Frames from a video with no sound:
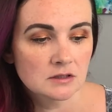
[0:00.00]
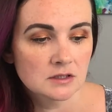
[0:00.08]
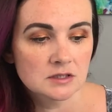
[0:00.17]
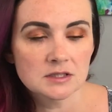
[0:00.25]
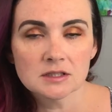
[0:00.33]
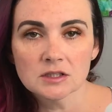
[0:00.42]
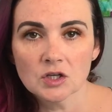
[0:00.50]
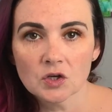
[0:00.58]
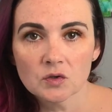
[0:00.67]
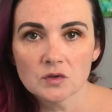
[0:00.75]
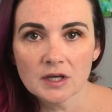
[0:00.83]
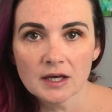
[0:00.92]

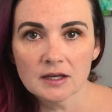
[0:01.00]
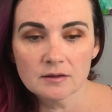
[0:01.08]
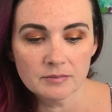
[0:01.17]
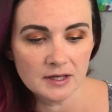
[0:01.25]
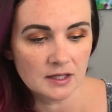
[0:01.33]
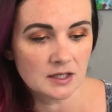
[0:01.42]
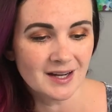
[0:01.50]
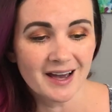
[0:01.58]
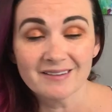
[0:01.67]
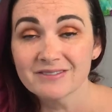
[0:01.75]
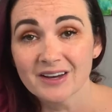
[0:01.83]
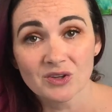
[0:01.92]
silicone cake pan. I
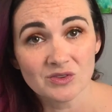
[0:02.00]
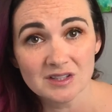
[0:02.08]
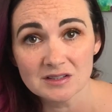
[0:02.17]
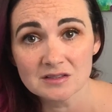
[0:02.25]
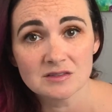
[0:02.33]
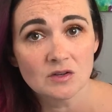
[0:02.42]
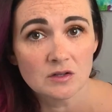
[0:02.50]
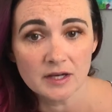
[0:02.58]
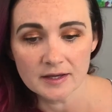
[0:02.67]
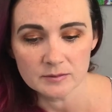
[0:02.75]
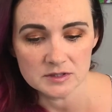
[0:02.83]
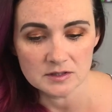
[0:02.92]
found this on
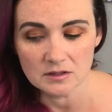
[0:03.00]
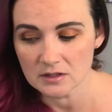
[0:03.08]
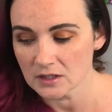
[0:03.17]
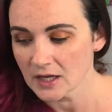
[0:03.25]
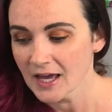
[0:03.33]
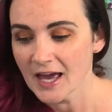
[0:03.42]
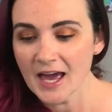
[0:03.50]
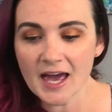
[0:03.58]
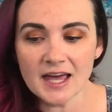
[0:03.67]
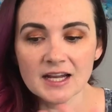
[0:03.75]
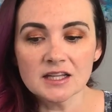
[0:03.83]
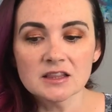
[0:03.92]
Amazon
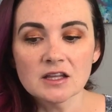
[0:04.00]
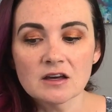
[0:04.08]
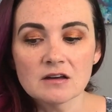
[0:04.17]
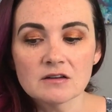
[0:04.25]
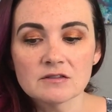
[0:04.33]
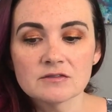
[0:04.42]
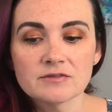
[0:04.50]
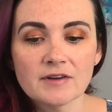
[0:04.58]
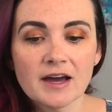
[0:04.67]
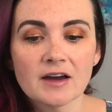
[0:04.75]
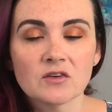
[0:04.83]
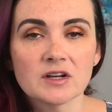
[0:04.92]
and I love
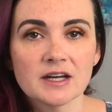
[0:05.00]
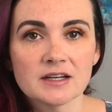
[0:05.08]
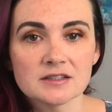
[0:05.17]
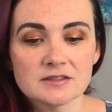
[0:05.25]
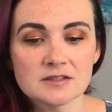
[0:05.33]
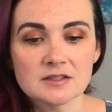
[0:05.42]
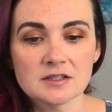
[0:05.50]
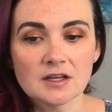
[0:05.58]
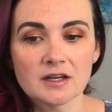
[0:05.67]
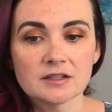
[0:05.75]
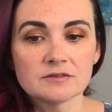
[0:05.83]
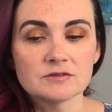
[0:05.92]
how it has the
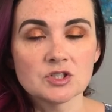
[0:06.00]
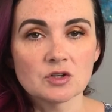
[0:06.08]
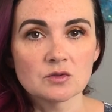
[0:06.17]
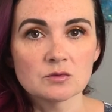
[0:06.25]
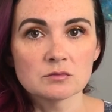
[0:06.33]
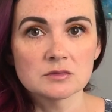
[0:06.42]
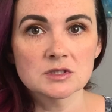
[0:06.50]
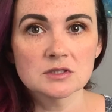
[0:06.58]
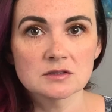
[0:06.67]
kind of domed,